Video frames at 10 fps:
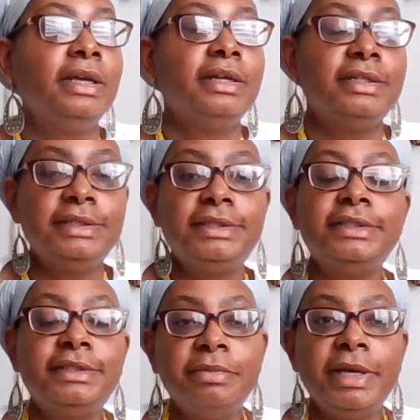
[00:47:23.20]
this
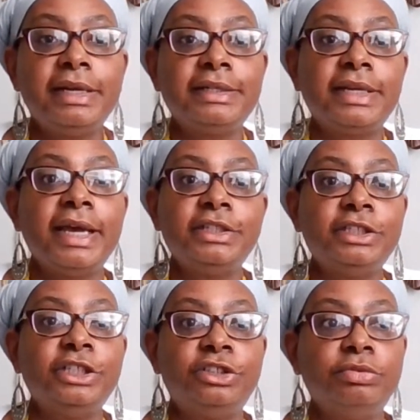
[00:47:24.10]
is the
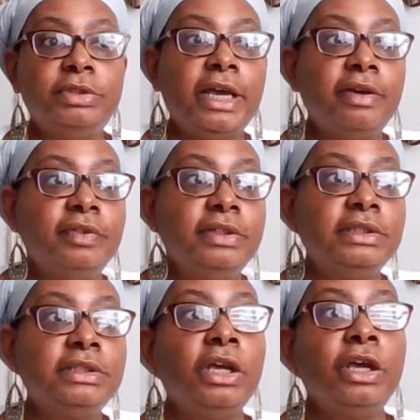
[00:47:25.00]
medication that you take for
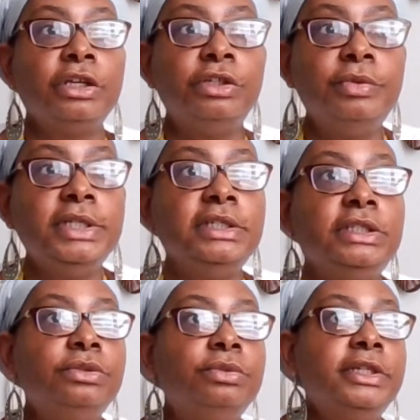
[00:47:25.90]
this. You need
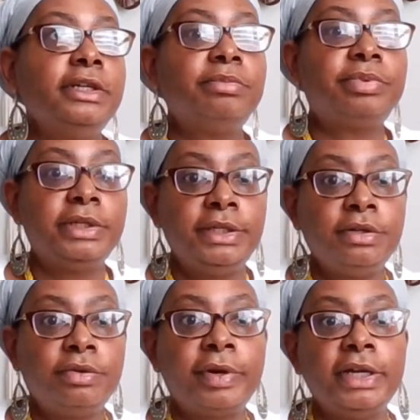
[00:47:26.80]
to get plenty
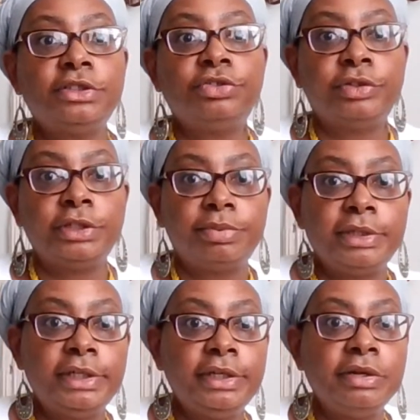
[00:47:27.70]
of rest, drink
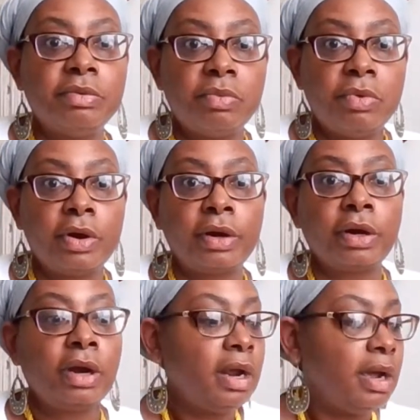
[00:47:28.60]
plenty of water,